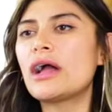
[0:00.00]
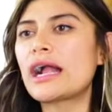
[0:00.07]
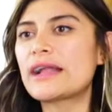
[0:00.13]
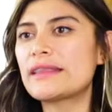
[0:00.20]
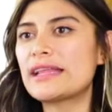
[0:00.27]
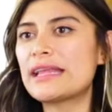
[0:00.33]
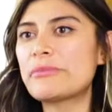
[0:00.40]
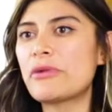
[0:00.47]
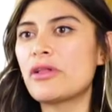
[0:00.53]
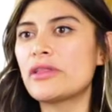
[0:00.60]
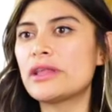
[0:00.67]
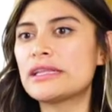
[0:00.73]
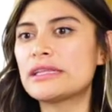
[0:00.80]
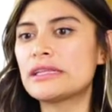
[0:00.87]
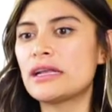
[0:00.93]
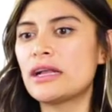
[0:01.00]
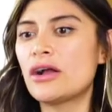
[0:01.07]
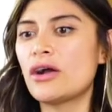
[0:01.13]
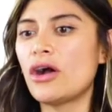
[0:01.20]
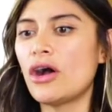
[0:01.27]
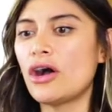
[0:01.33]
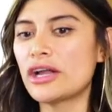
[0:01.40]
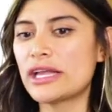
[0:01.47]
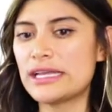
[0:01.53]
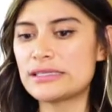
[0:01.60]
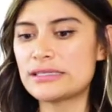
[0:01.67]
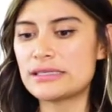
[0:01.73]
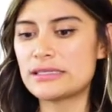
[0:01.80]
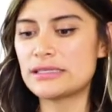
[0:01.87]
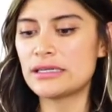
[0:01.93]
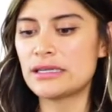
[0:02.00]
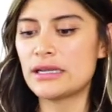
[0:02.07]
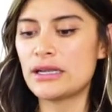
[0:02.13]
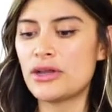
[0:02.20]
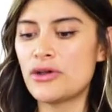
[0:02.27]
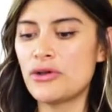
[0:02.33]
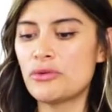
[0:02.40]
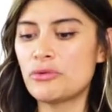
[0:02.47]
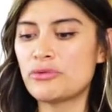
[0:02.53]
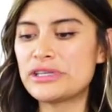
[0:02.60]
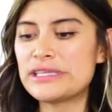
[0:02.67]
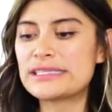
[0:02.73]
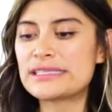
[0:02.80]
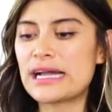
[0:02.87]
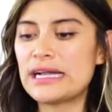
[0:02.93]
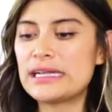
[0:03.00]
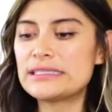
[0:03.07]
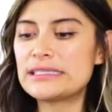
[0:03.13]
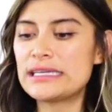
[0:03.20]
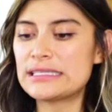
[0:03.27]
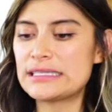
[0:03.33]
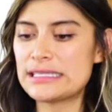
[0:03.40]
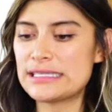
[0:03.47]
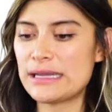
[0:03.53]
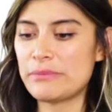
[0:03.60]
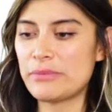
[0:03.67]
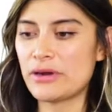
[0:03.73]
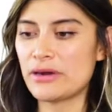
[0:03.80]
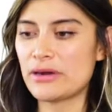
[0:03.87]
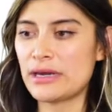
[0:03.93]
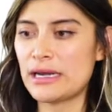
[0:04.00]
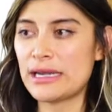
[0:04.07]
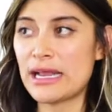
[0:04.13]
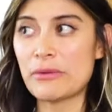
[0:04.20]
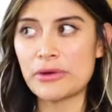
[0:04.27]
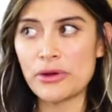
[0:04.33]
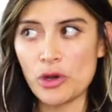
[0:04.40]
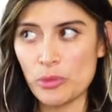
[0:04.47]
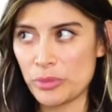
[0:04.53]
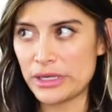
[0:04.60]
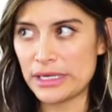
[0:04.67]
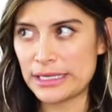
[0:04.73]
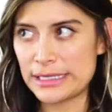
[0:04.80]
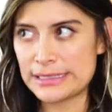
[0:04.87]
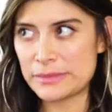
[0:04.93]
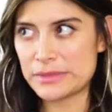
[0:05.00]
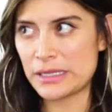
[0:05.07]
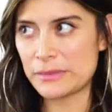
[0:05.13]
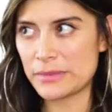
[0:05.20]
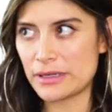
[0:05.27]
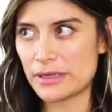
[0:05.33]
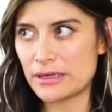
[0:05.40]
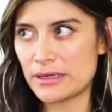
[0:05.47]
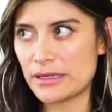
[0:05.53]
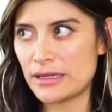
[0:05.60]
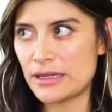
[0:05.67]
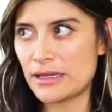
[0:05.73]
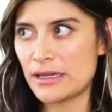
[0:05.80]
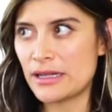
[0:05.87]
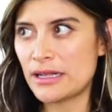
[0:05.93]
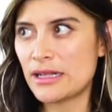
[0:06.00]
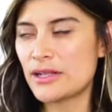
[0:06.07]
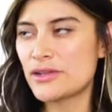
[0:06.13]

I got the email in August we signed in December and now we're opening in September. Wow. Yeah,